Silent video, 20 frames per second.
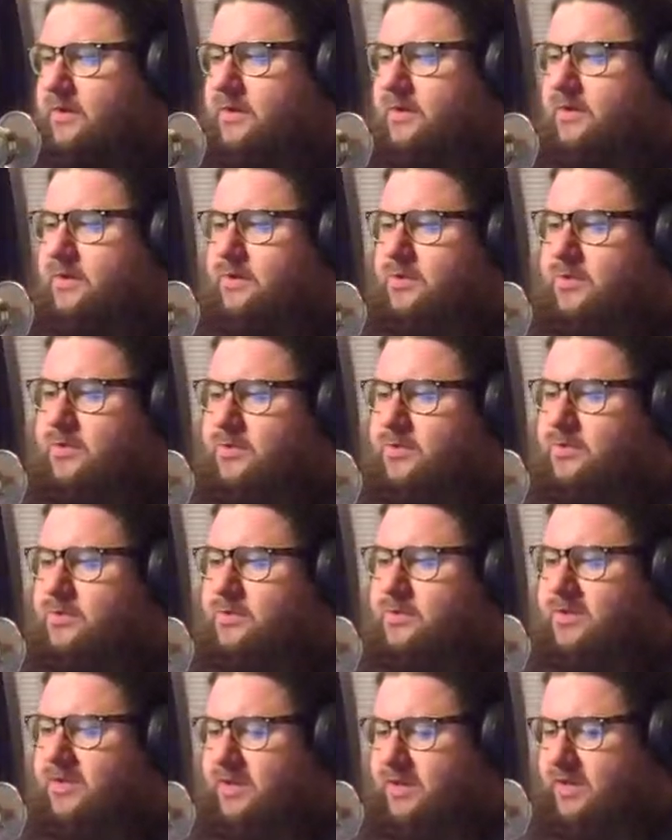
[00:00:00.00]
Oh,
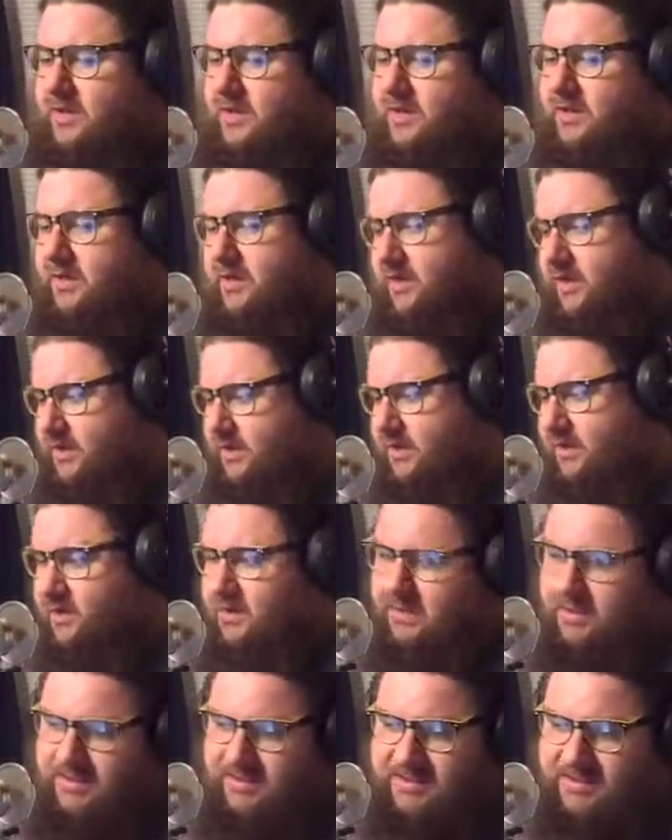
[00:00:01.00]
yeah.
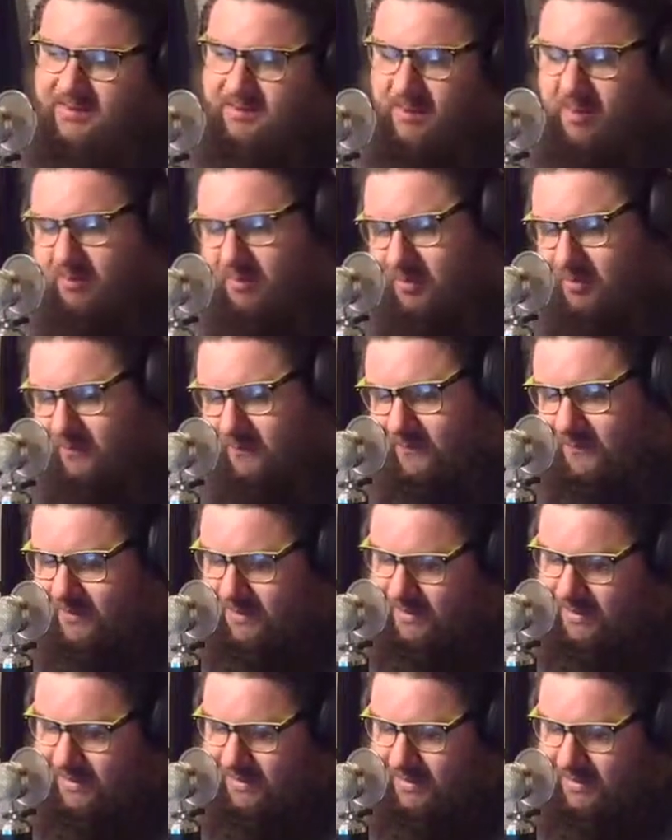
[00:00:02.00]
It's my
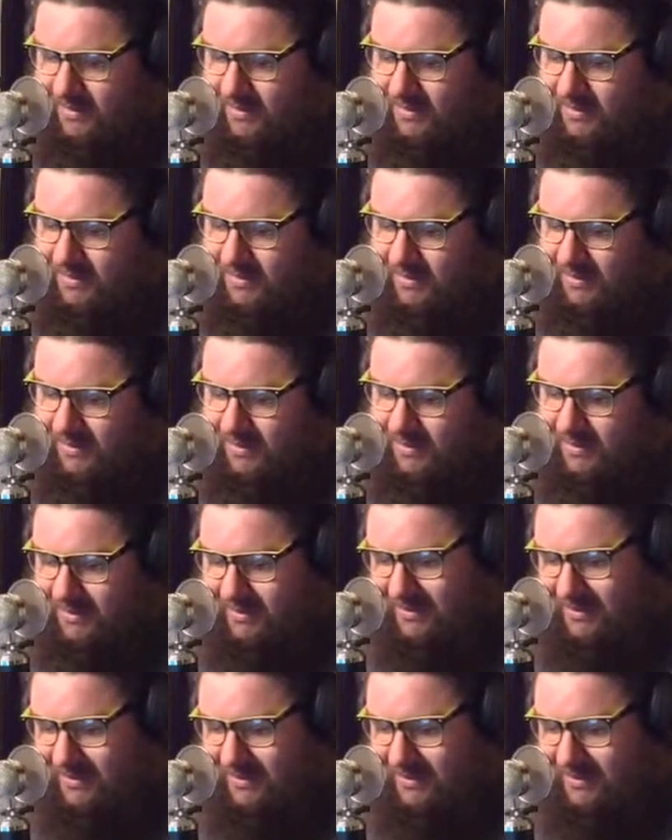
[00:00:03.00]
birthday.